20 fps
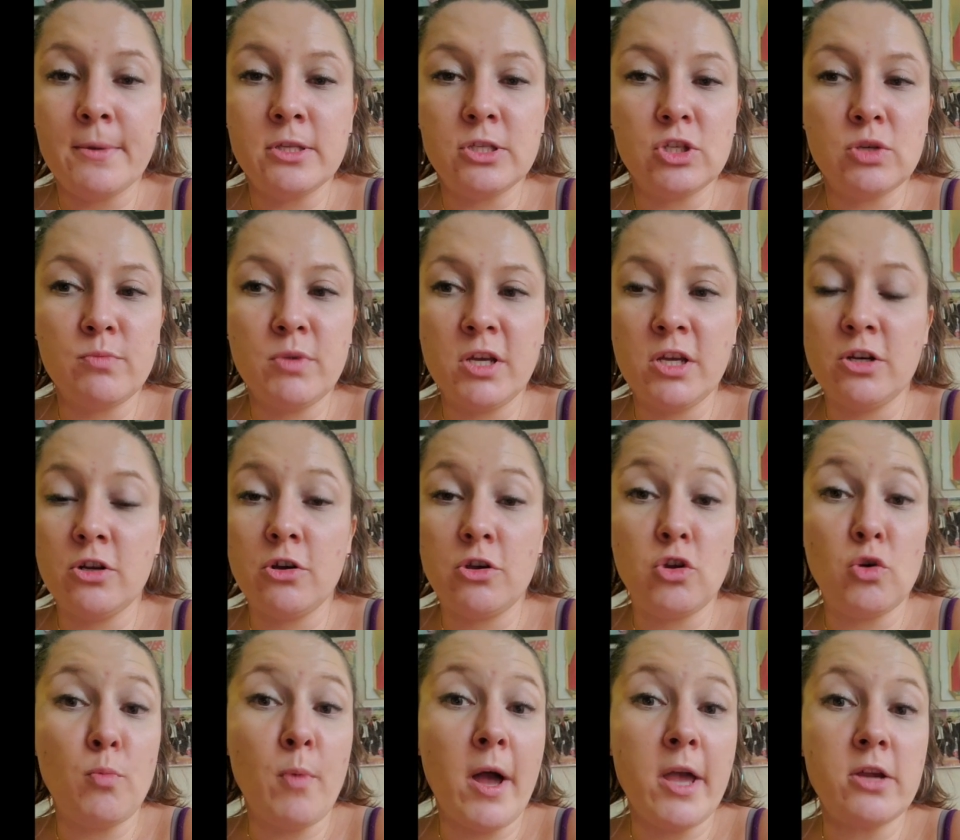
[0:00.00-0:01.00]
to be,
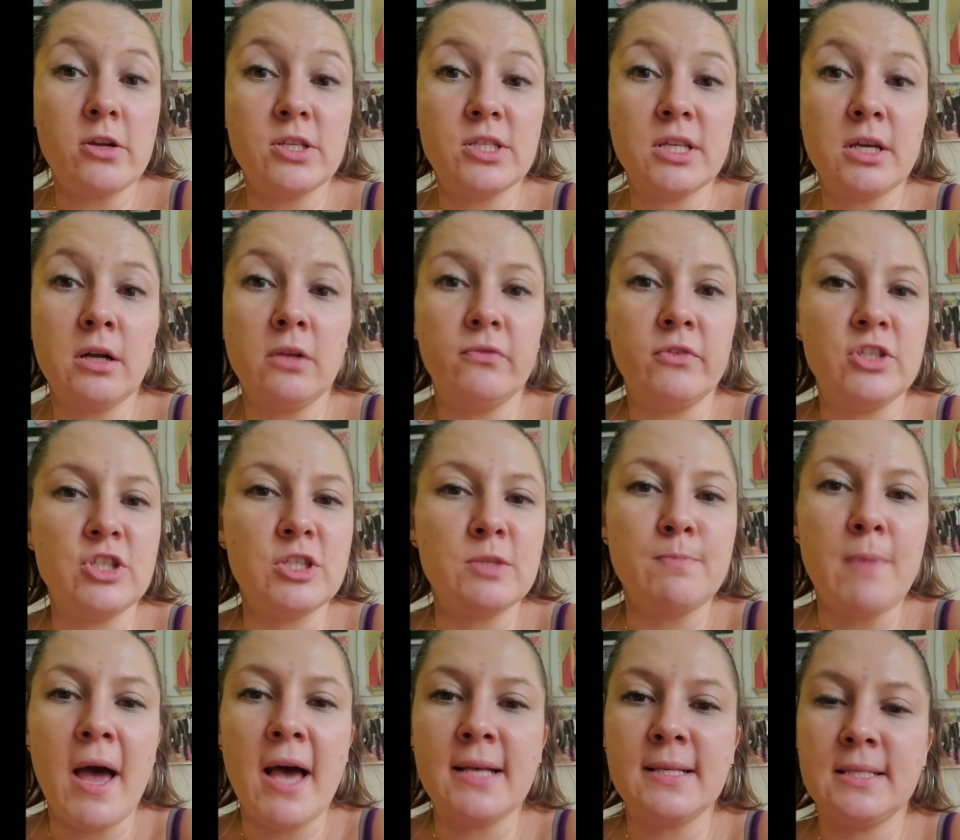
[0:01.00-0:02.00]
you're by yourself and
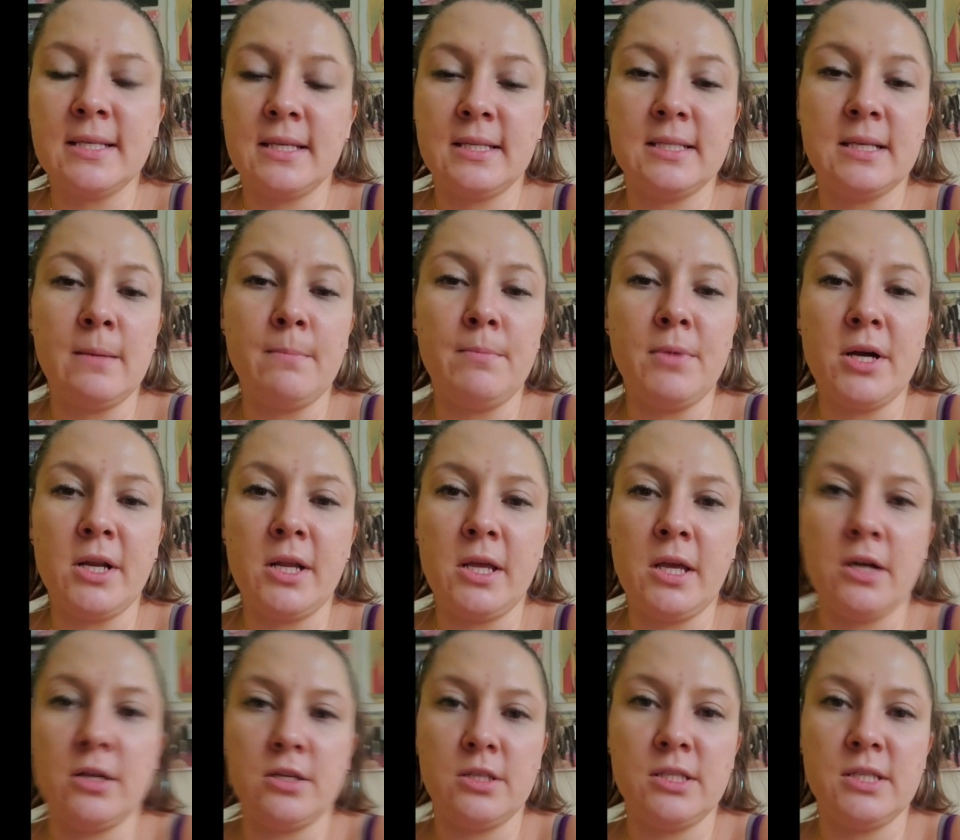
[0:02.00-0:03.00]
just passing somebody
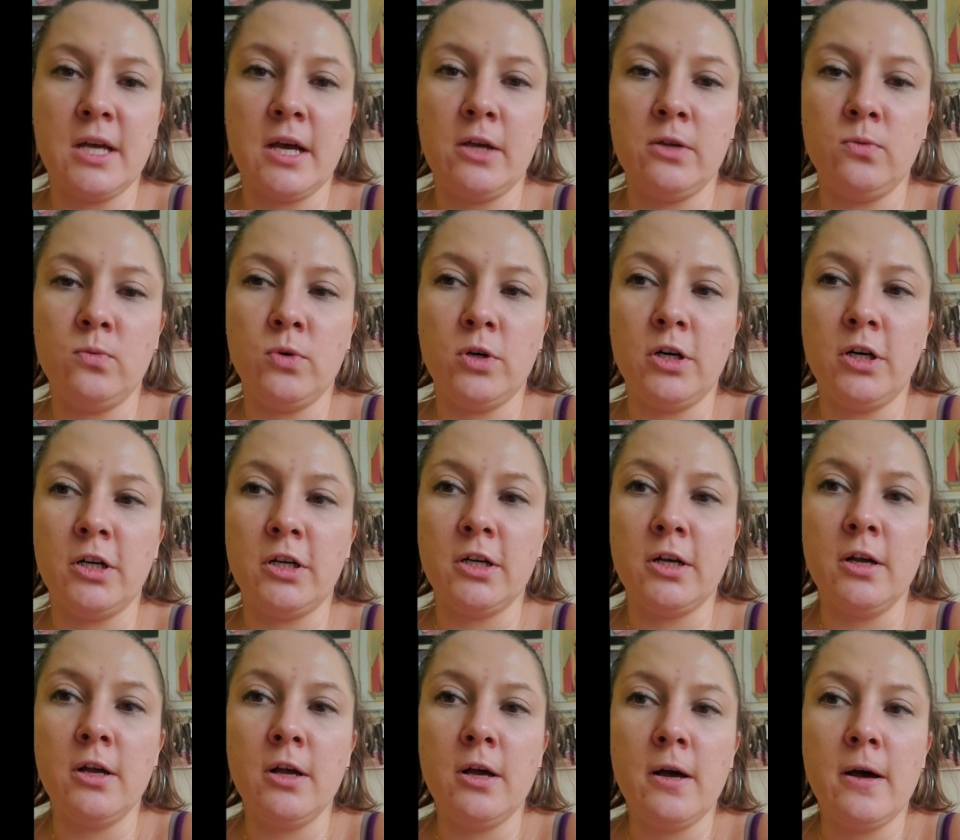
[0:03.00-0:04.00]
on a sidewalk.
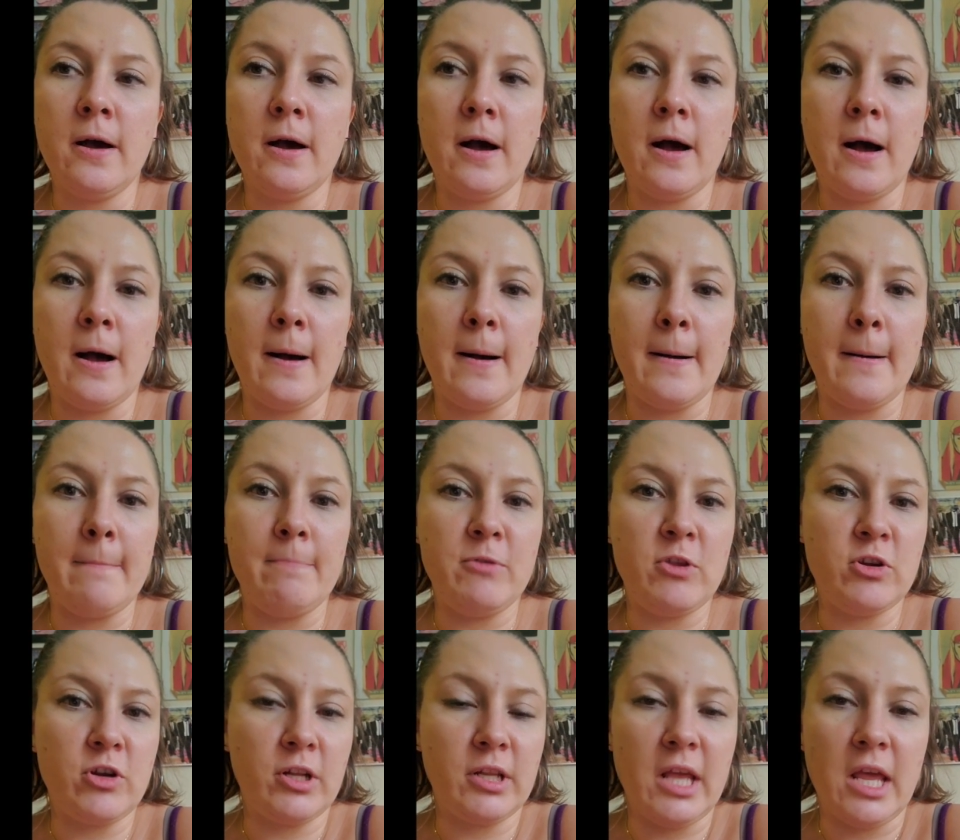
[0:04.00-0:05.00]

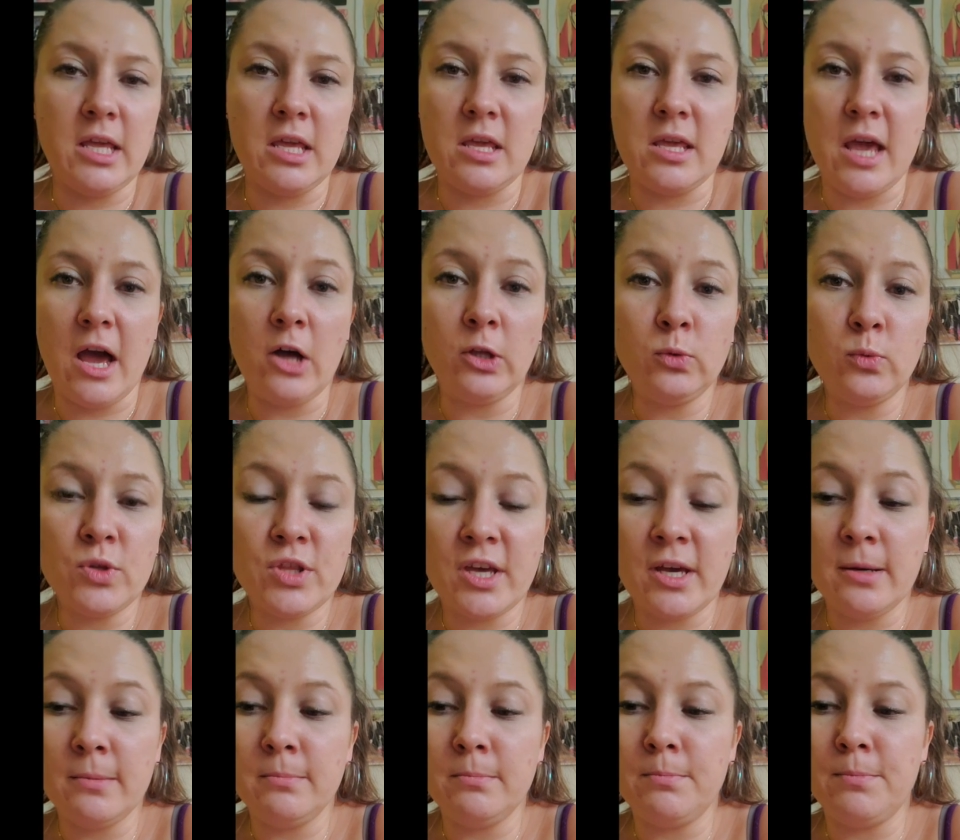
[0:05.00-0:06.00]
You're not hanging out with
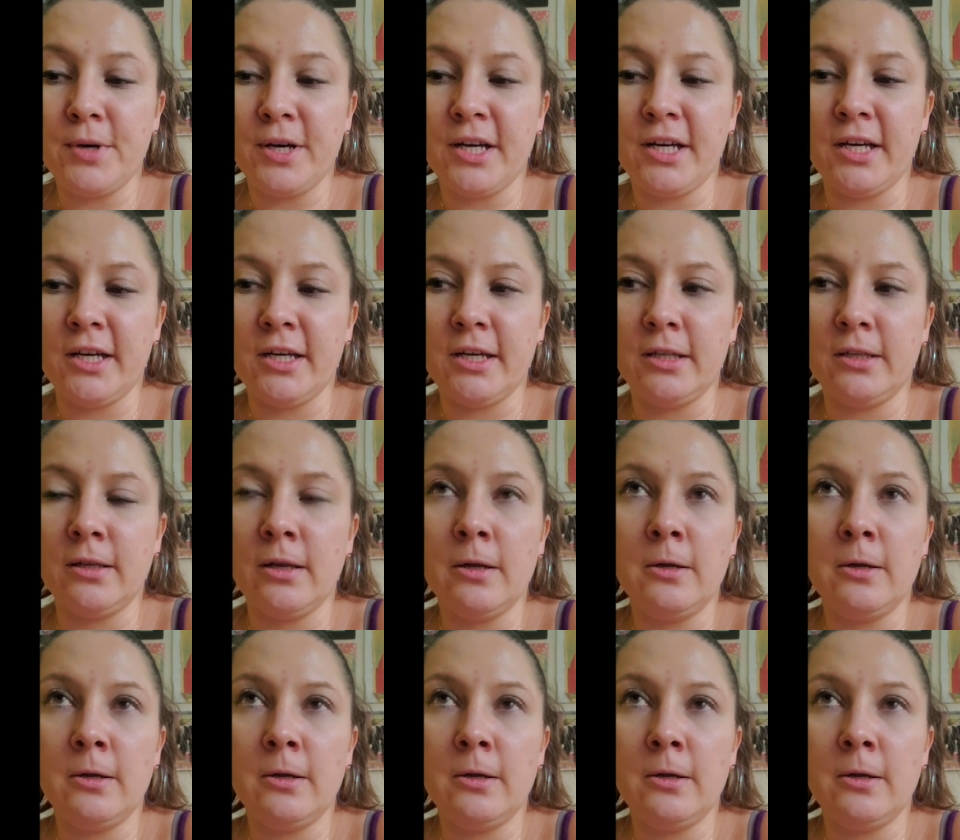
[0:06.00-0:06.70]
them, but